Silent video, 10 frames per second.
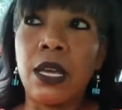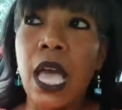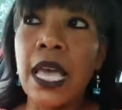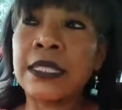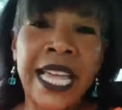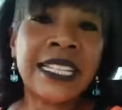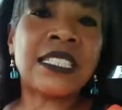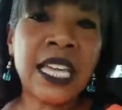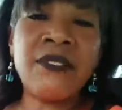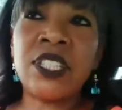It's like a
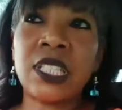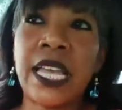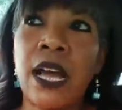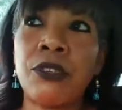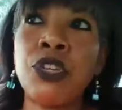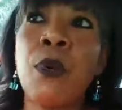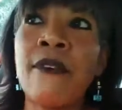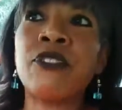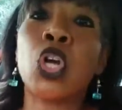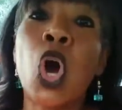savings account. You
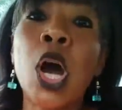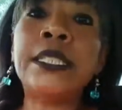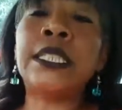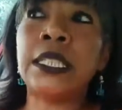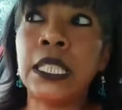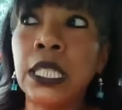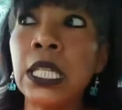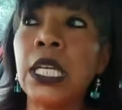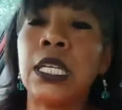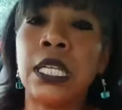have to
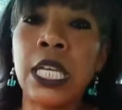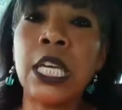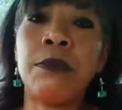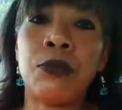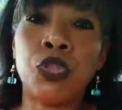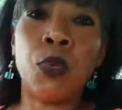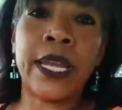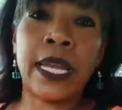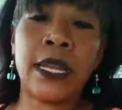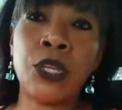constantly keep
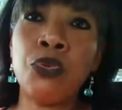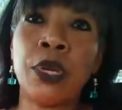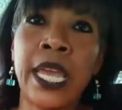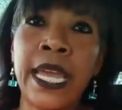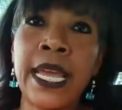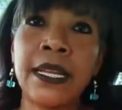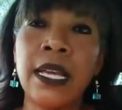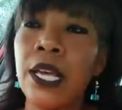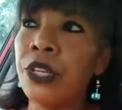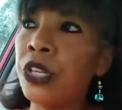doing it. You can't,
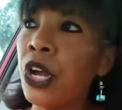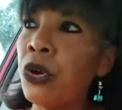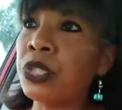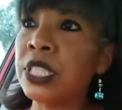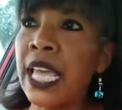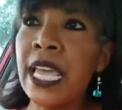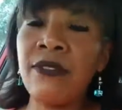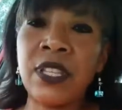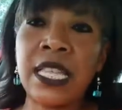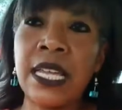
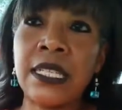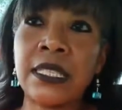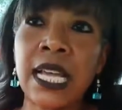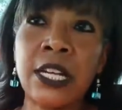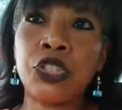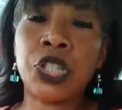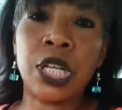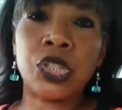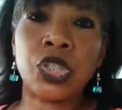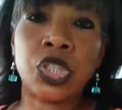save and then decide you're
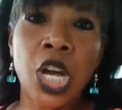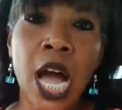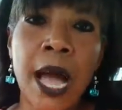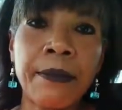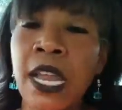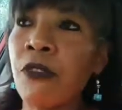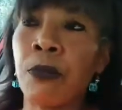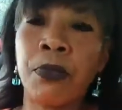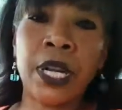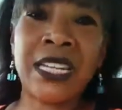going to stop, never
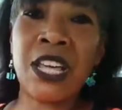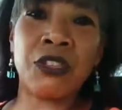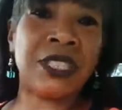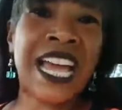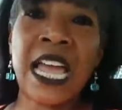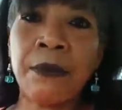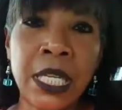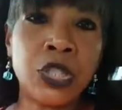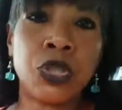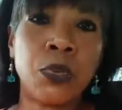put another dime
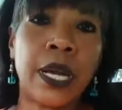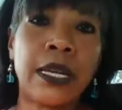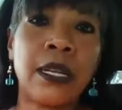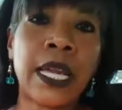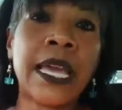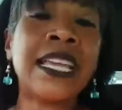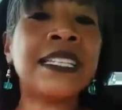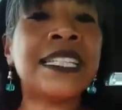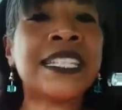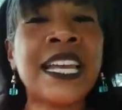into it. Okay.
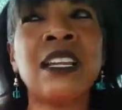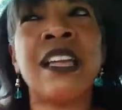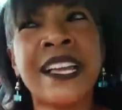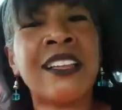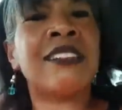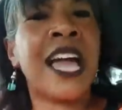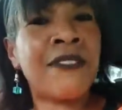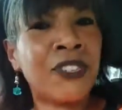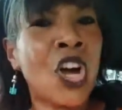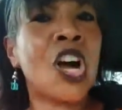It's kind of like a
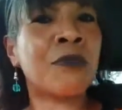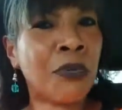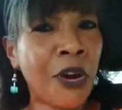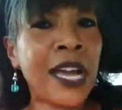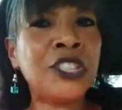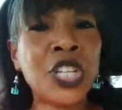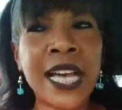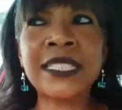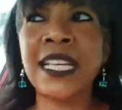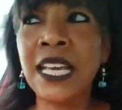lifelong
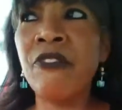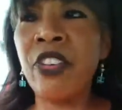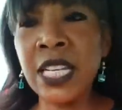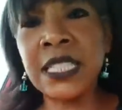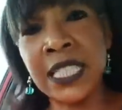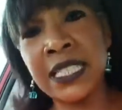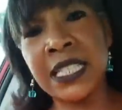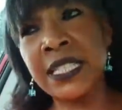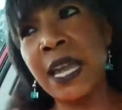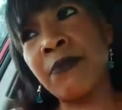project. Fitness is
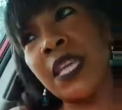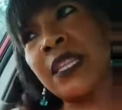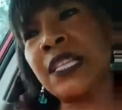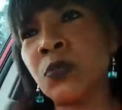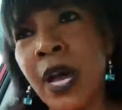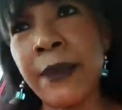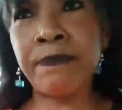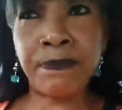the same thing. That's why